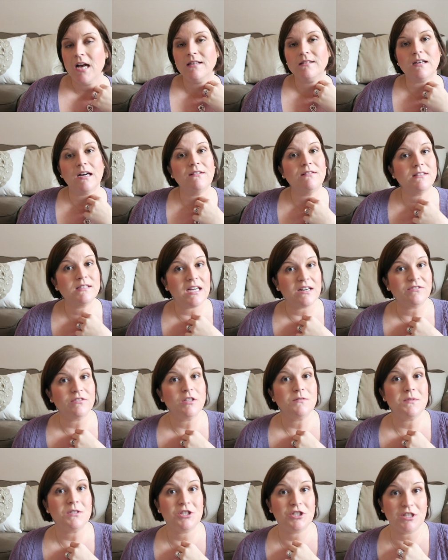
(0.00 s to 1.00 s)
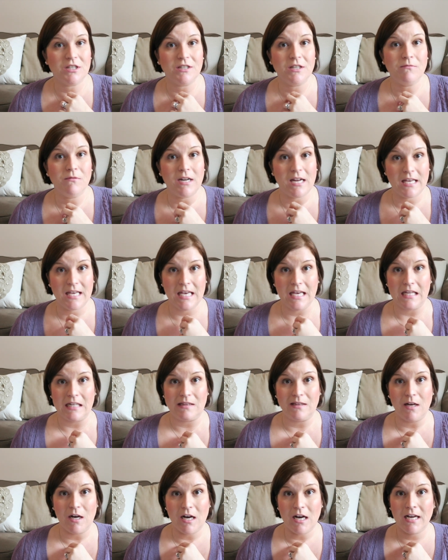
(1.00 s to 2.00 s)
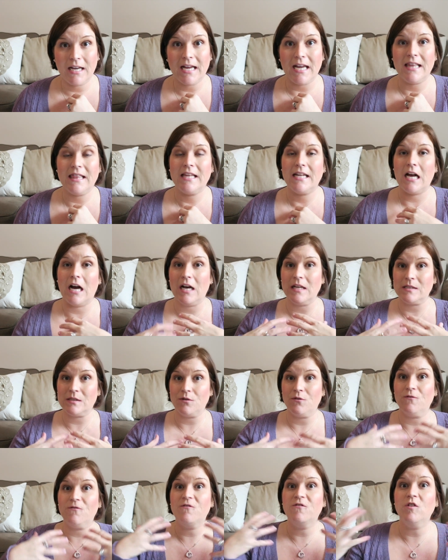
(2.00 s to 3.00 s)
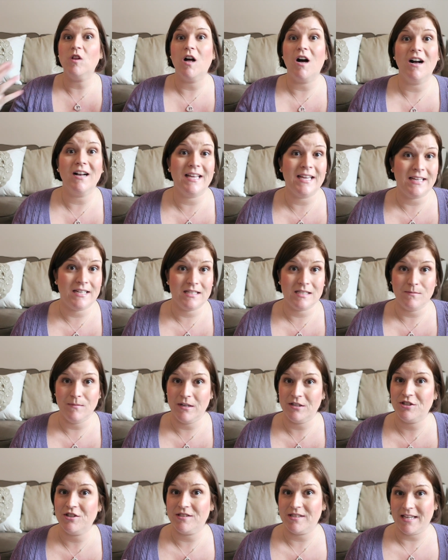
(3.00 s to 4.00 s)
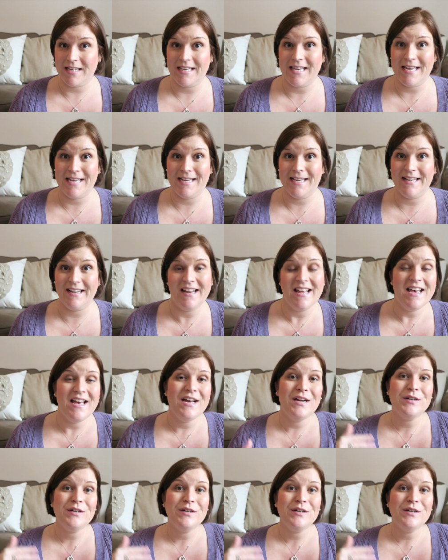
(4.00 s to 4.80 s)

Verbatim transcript: So I will definitely be sharing what I can along and then also vlogging as much as I can